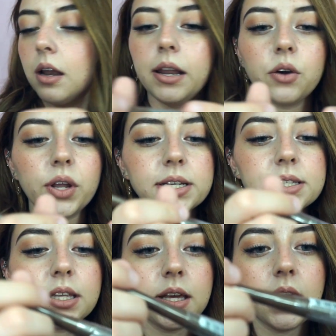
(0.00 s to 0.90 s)
Now, next
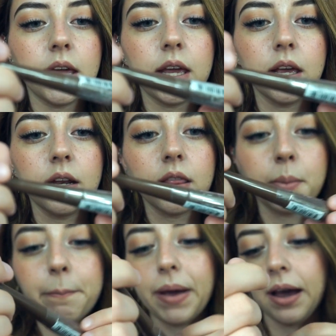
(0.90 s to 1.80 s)
thing in the
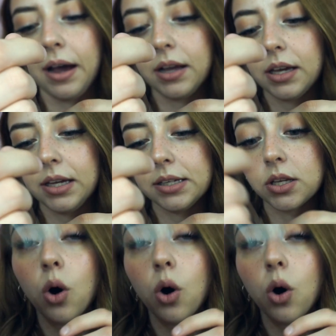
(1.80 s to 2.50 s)
bag is,